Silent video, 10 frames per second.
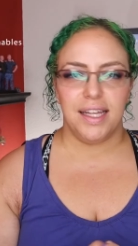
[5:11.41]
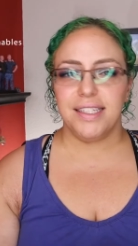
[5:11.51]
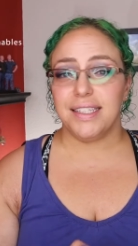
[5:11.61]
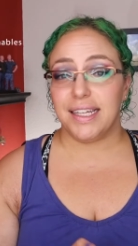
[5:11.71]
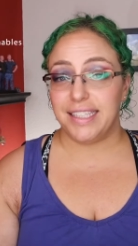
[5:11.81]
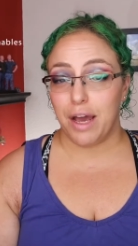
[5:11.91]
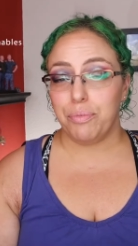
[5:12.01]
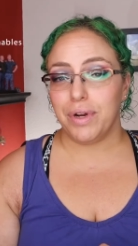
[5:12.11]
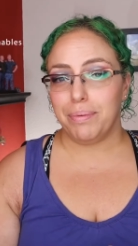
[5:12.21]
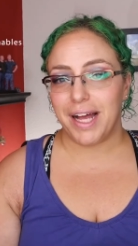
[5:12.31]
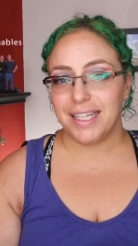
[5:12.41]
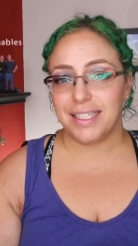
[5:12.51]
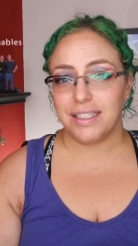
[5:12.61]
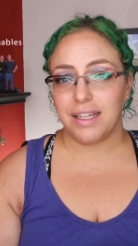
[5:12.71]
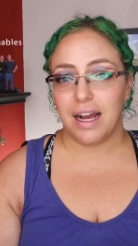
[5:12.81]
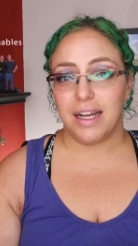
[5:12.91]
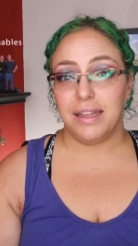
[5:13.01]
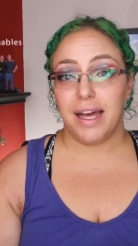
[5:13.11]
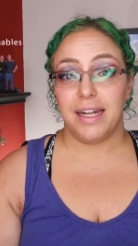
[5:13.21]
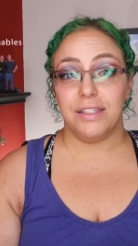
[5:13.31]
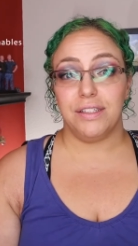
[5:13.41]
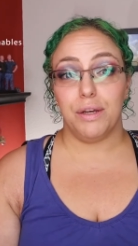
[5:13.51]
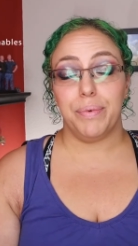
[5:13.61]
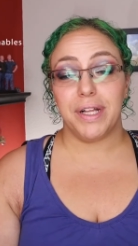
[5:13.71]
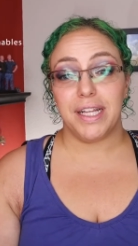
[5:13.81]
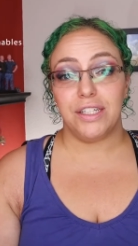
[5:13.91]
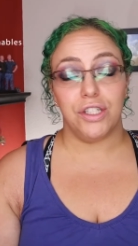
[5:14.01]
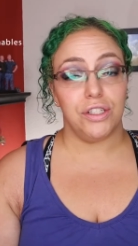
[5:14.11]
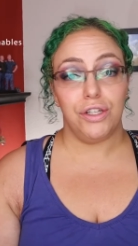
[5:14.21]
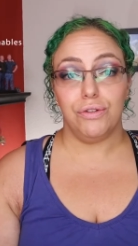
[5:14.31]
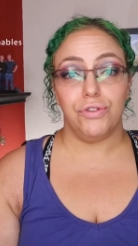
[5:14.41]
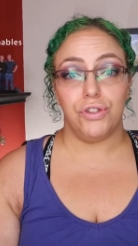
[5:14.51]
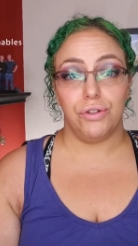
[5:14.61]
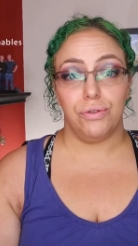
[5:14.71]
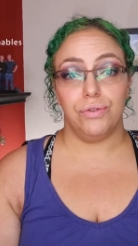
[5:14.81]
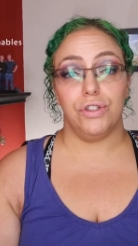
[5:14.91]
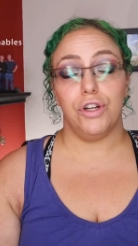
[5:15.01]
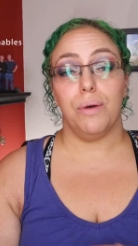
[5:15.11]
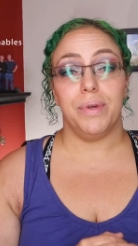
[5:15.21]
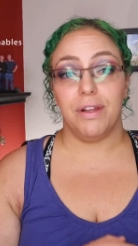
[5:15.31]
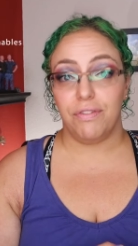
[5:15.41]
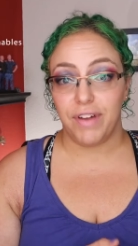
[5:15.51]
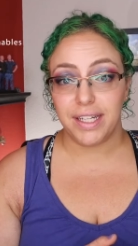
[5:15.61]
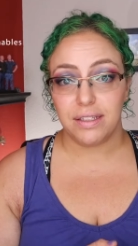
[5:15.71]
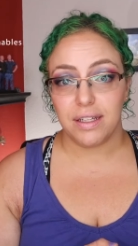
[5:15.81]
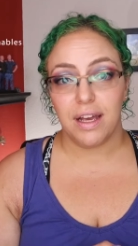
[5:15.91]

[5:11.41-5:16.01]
This is a temporary plastic socket that is typically just used to determine the fit.